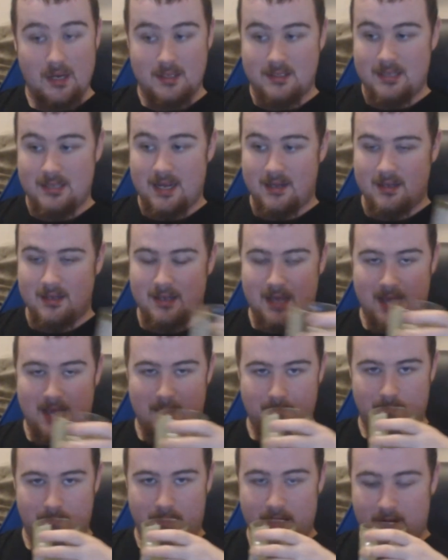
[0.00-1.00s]

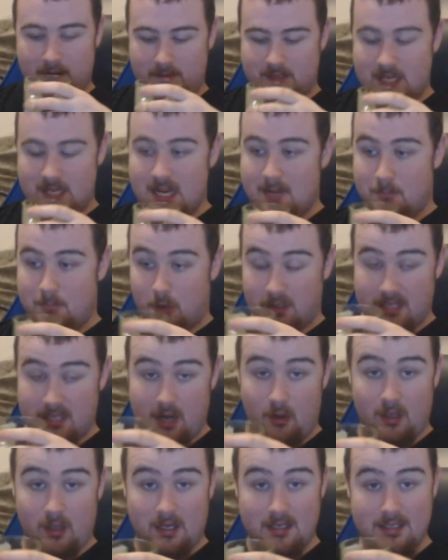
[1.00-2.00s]
thing of tea because
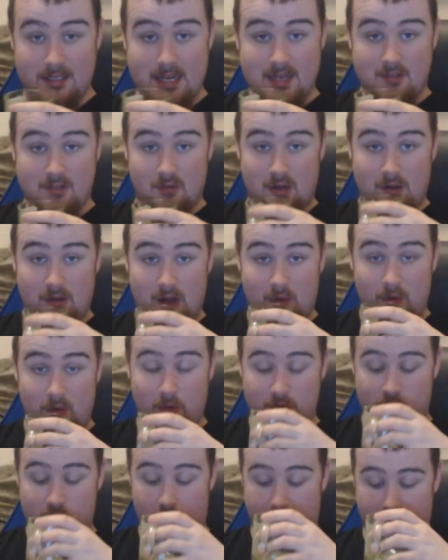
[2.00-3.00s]
all I can taste right now are those
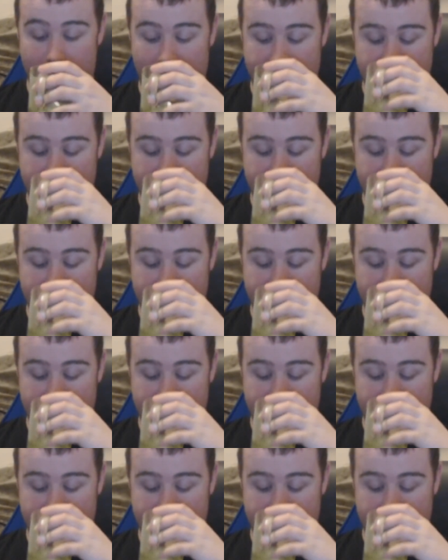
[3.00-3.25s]
corn pops.